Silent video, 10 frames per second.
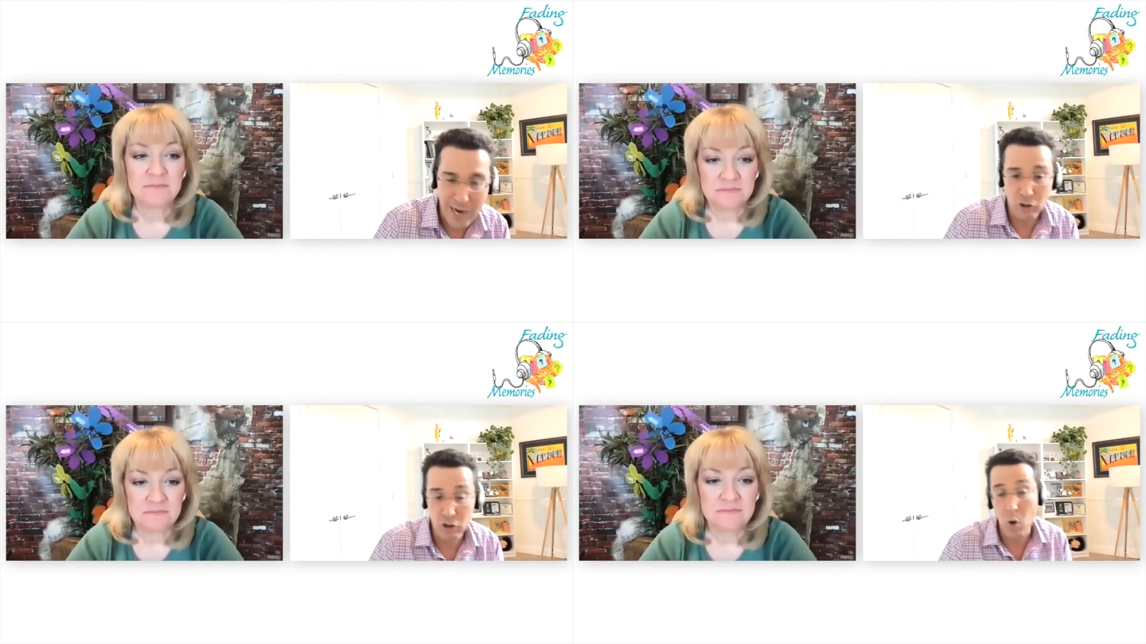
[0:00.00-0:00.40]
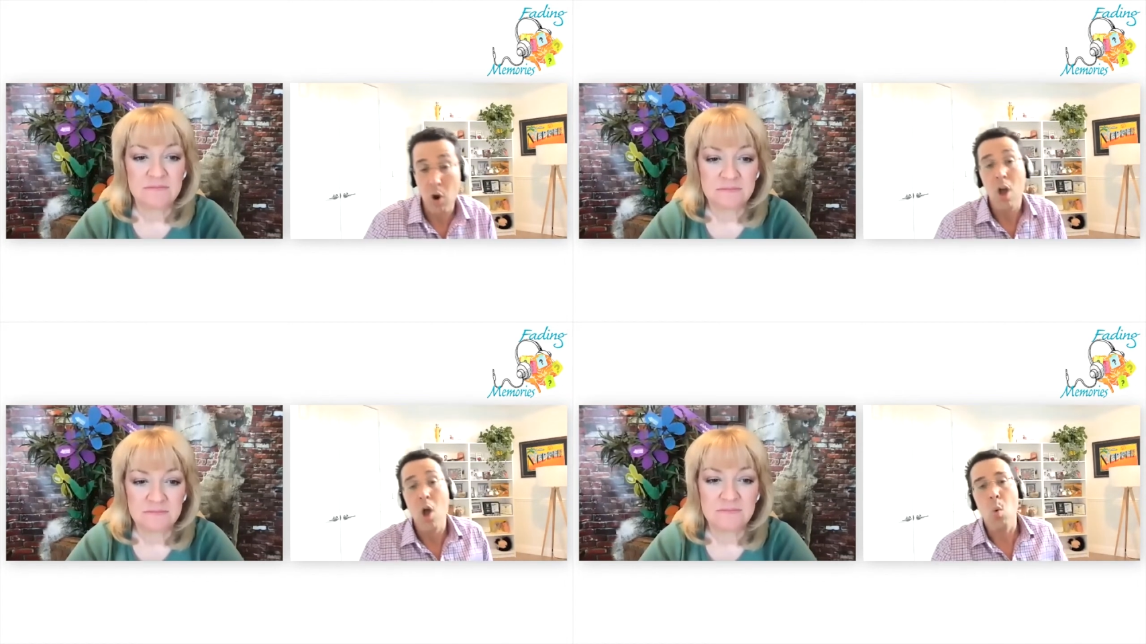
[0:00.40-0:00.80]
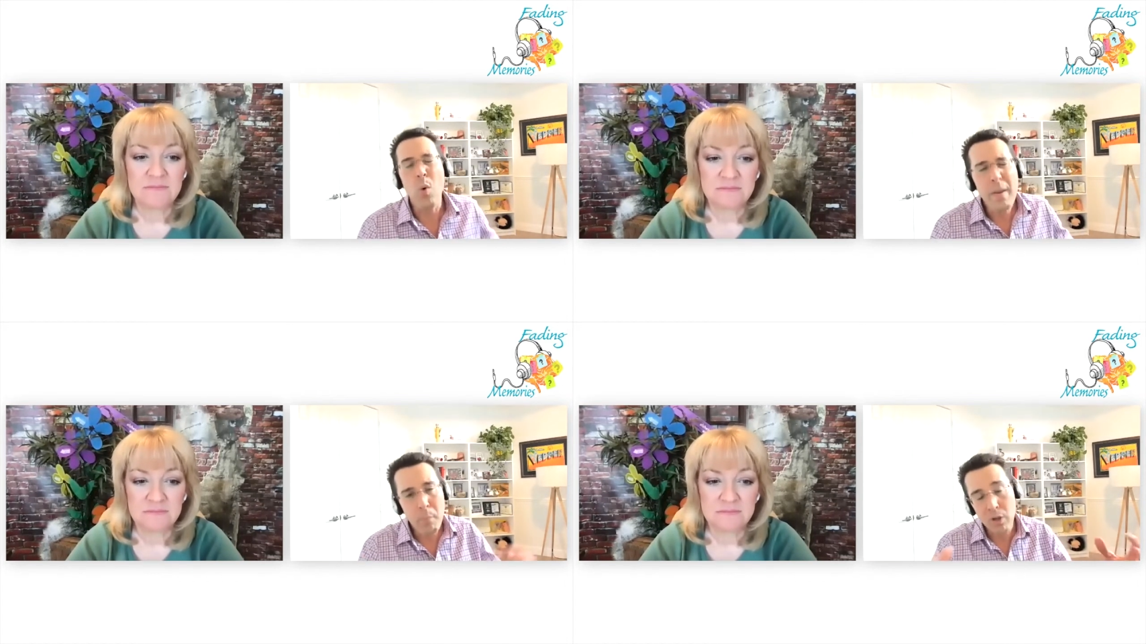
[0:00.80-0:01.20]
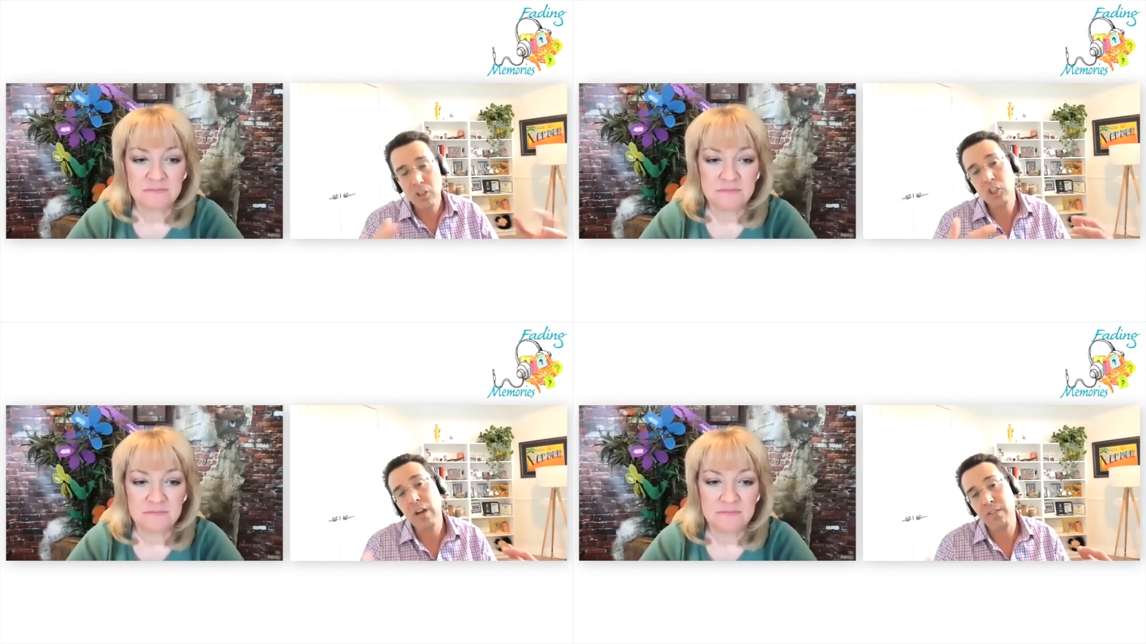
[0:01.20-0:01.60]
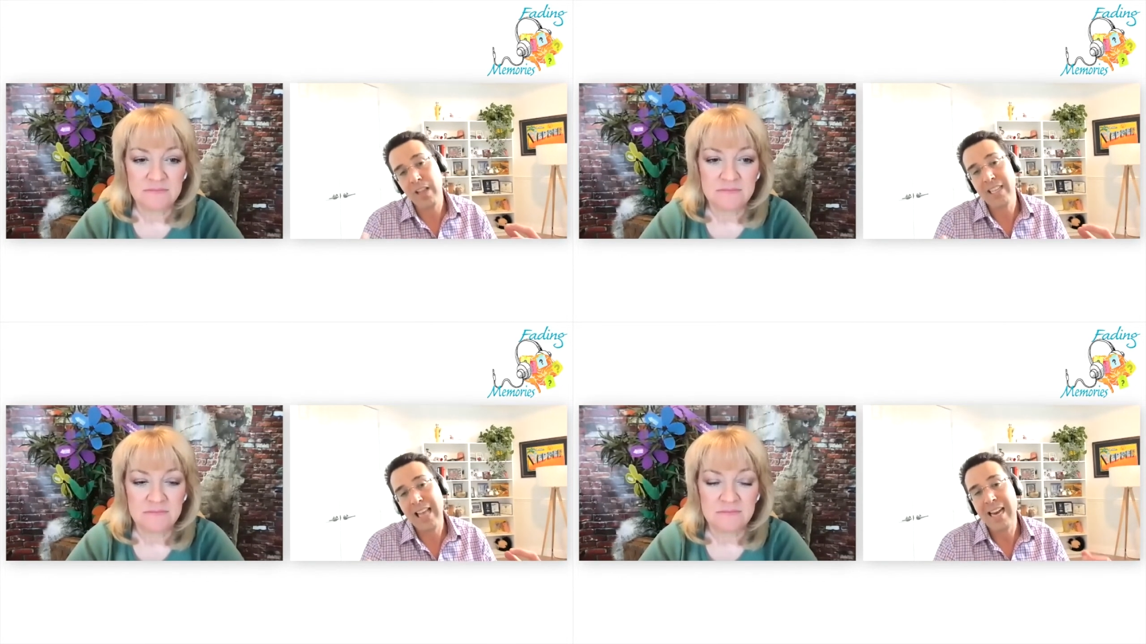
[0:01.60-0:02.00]
Speaker 1: So we put stuff
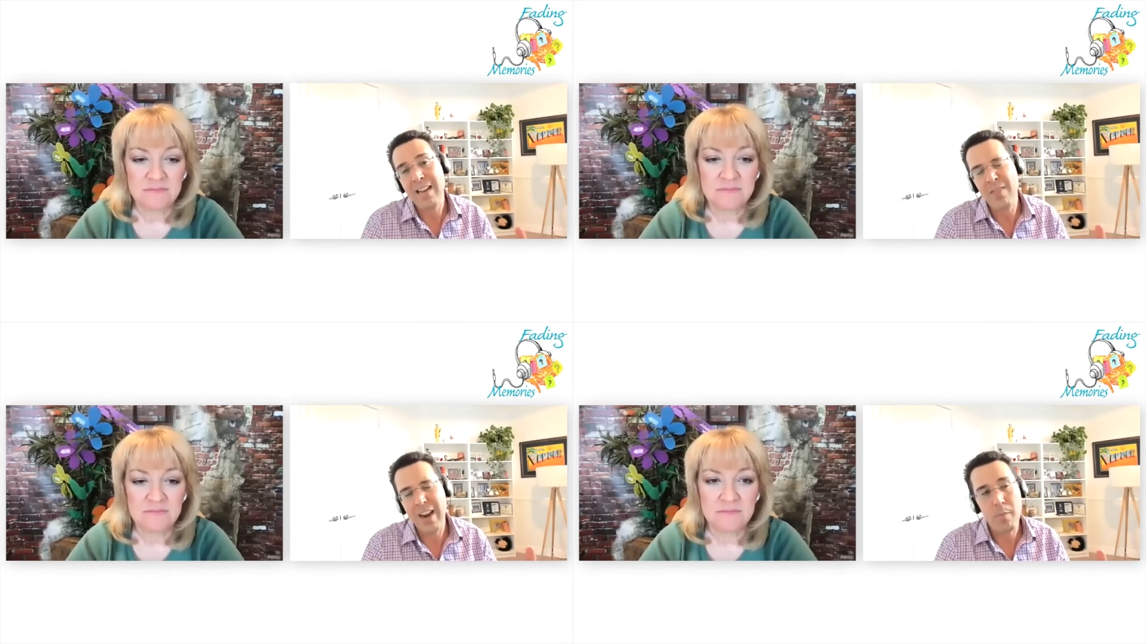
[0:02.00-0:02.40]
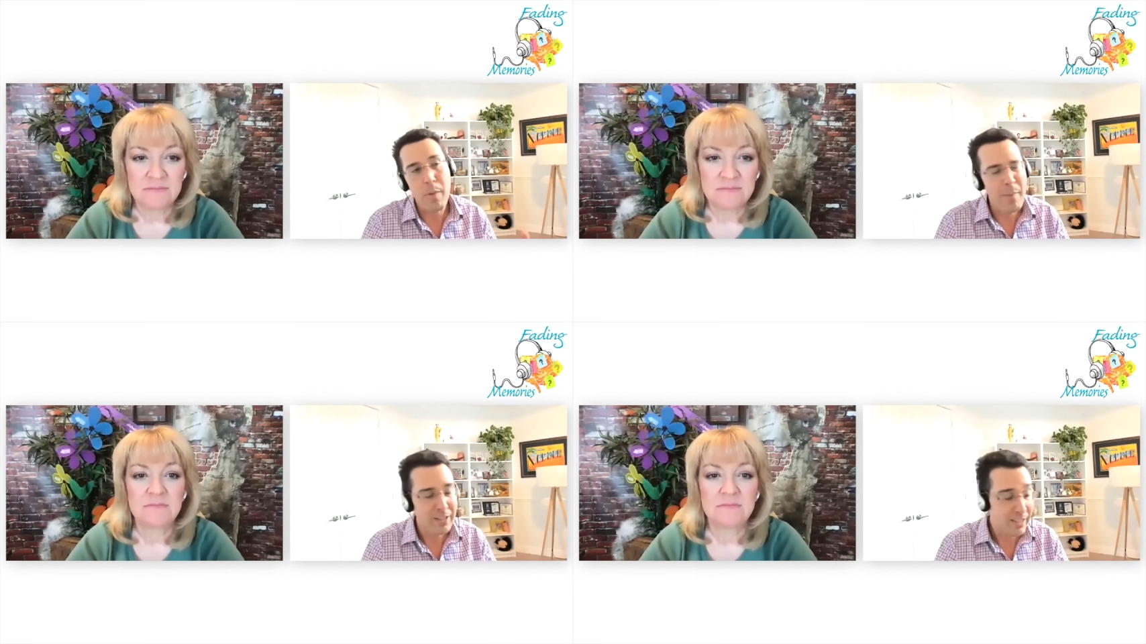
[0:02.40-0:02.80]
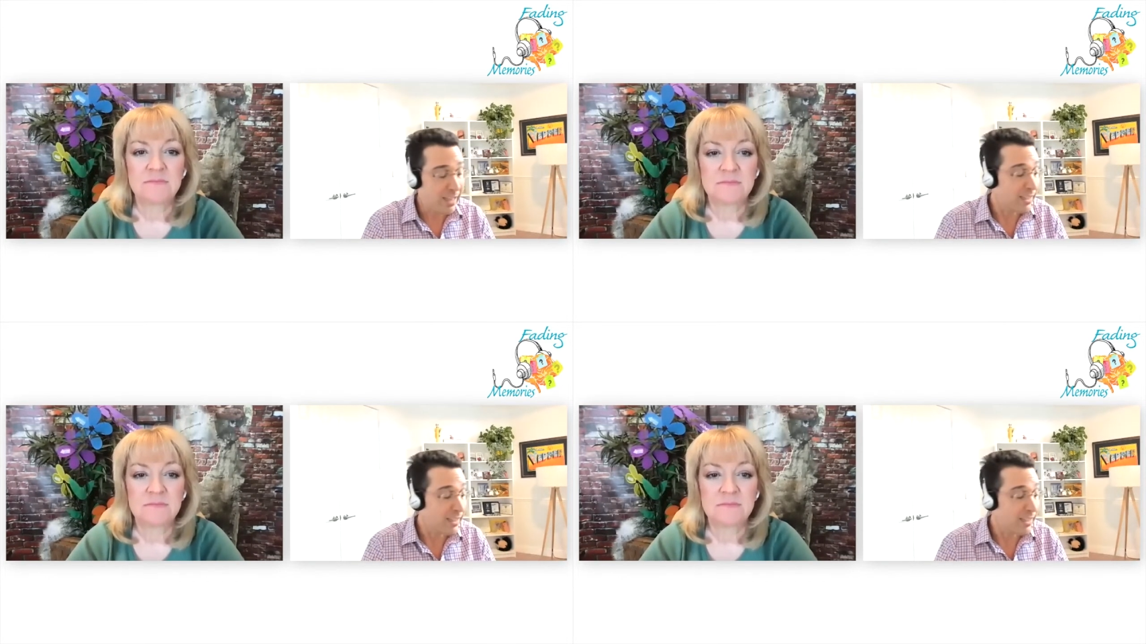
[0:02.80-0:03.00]
like that in there that basically says,